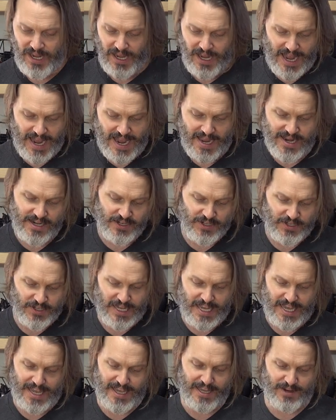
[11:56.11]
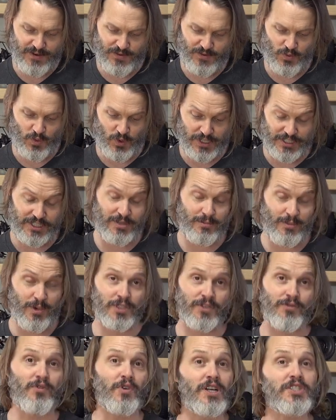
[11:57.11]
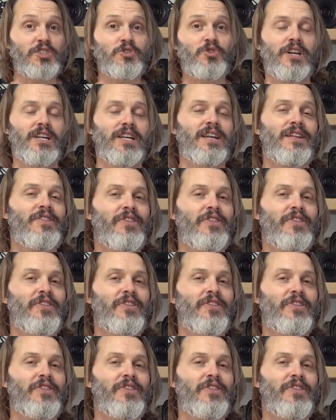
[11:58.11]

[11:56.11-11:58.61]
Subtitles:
and it was the most frustrating